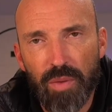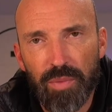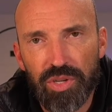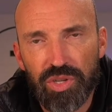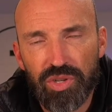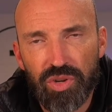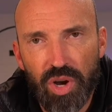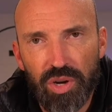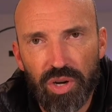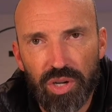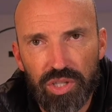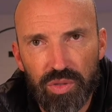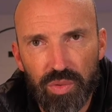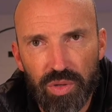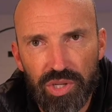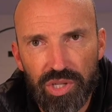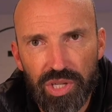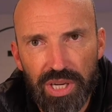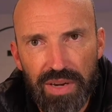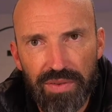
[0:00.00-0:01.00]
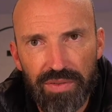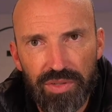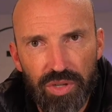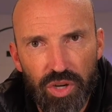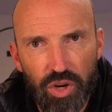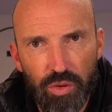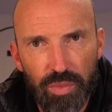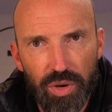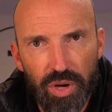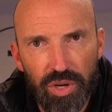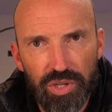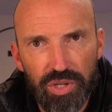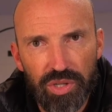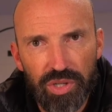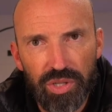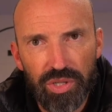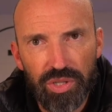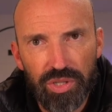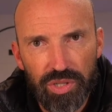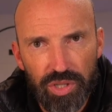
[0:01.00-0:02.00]
and try not to achieve too much
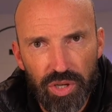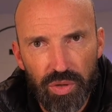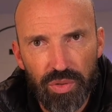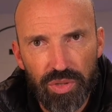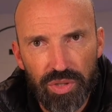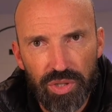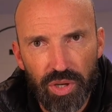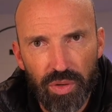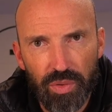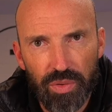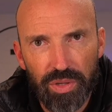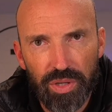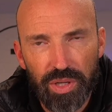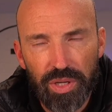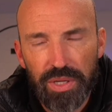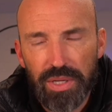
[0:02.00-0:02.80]
too soon.